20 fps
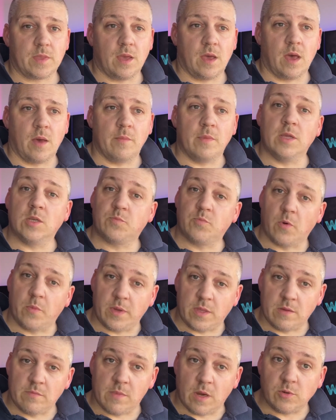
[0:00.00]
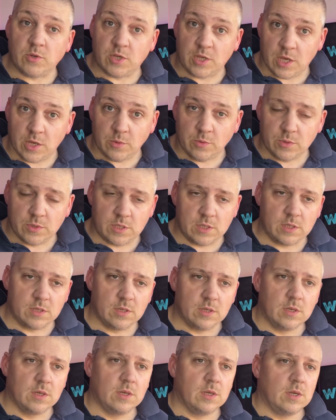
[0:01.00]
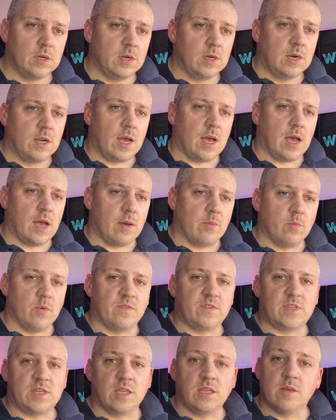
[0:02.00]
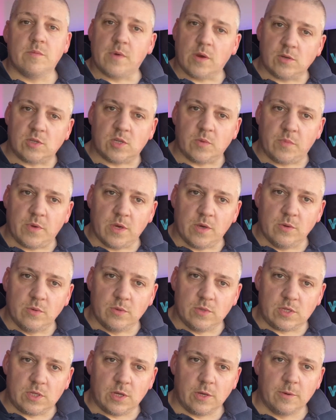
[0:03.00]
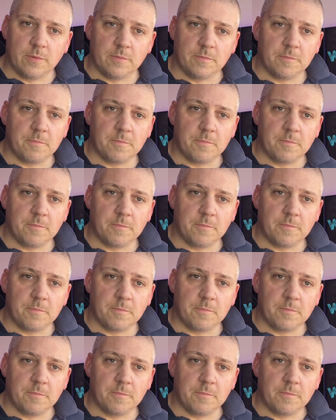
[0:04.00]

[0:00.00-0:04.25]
It's probably the most used. We've seen the most abused.